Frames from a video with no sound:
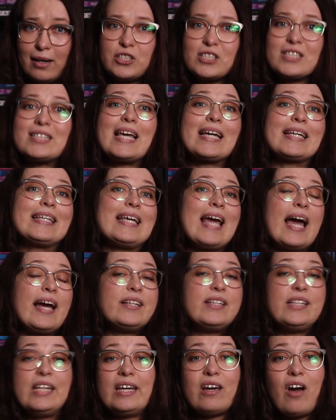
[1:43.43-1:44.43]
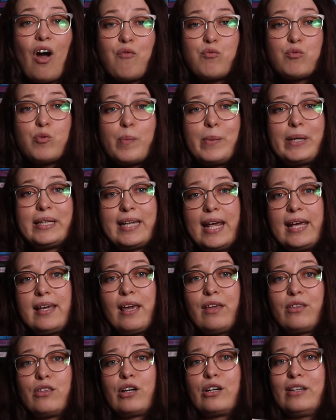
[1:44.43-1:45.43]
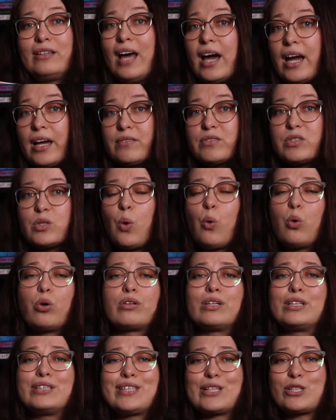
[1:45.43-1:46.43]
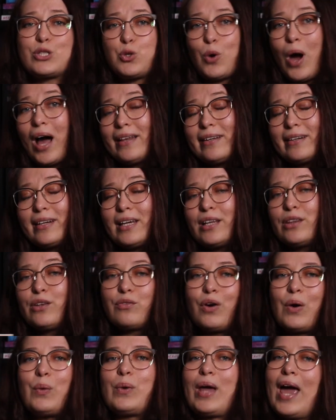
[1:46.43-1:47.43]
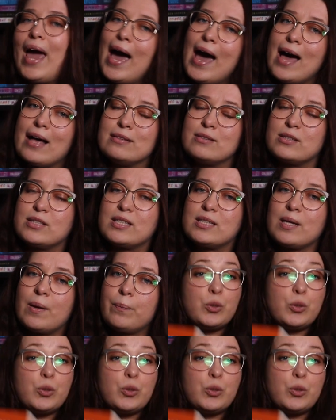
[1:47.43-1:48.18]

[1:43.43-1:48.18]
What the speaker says: just like the idea of women taking their lives or their sexuality in their own hands.